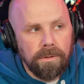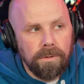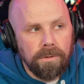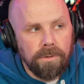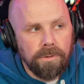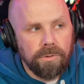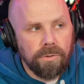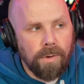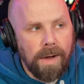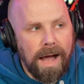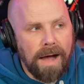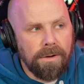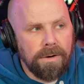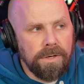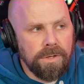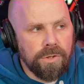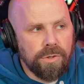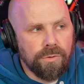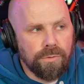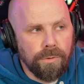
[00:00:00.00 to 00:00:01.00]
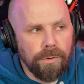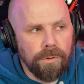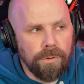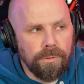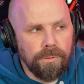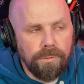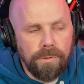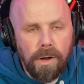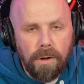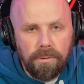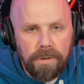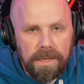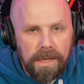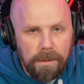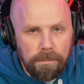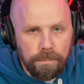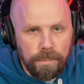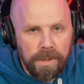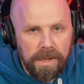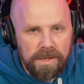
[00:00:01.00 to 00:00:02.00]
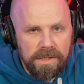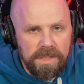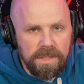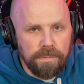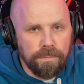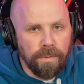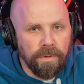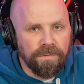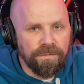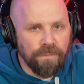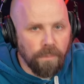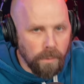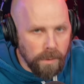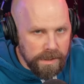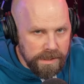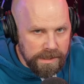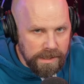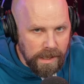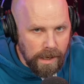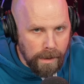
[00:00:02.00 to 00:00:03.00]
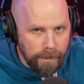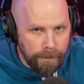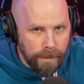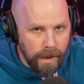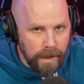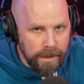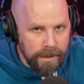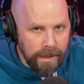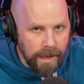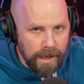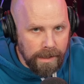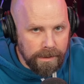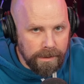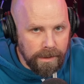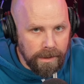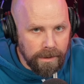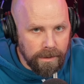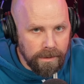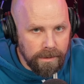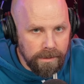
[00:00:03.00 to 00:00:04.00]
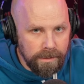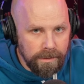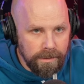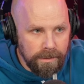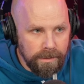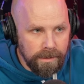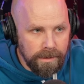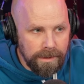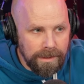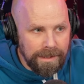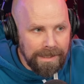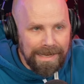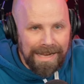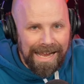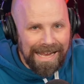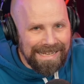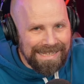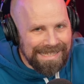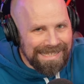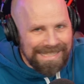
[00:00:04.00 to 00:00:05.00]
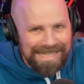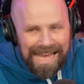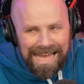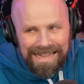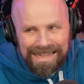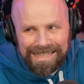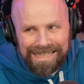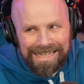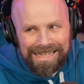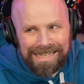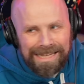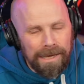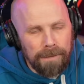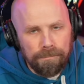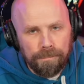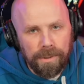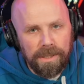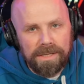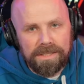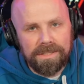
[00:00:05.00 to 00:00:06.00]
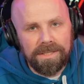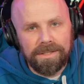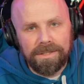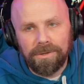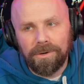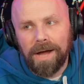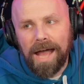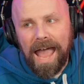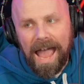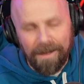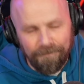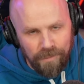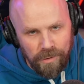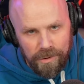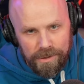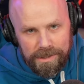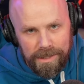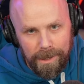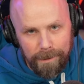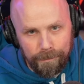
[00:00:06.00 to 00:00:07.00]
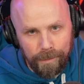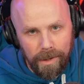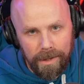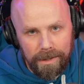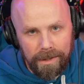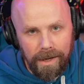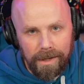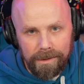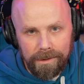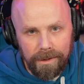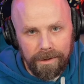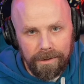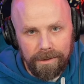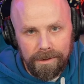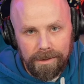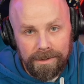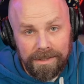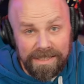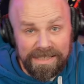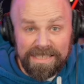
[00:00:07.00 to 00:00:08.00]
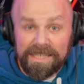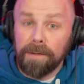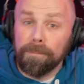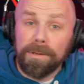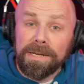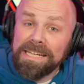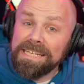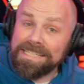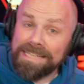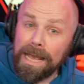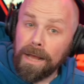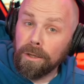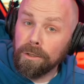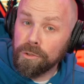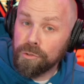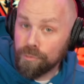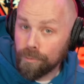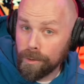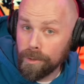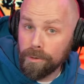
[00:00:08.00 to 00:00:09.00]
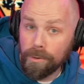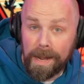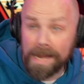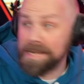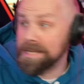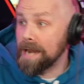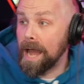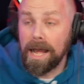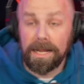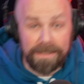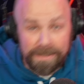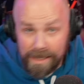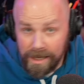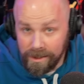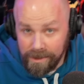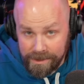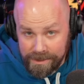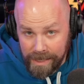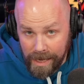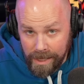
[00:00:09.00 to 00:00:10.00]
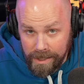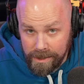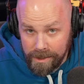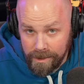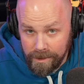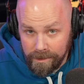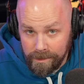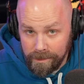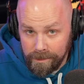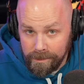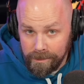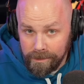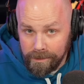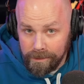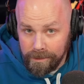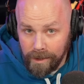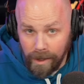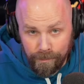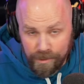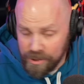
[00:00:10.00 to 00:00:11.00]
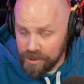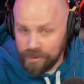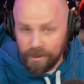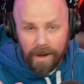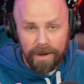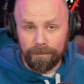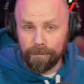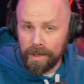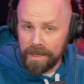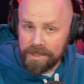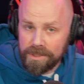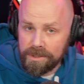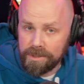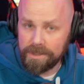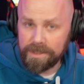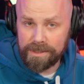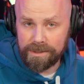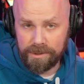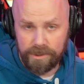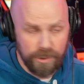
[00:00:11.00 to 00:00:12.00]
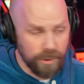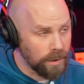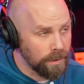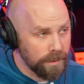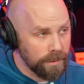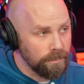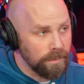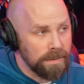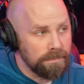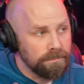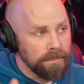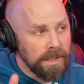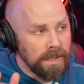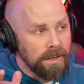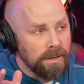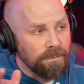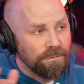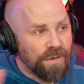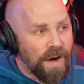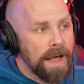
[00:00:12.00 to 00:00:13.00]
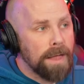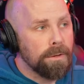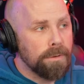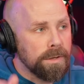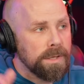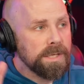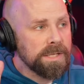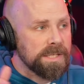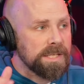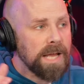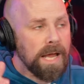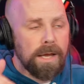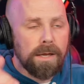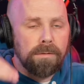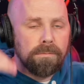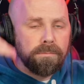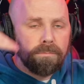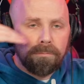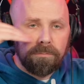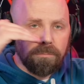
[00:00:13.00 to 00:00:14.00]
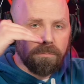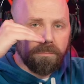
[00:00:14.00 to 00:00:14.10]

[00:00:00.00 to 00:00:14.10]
So, how did Drew know to get pissed before CM Punk got there? And Seth didn't get pissed until after CM Punk got there. Did somebody tell Drew and not tell Seth? I'm just trying to make sure that we follow the same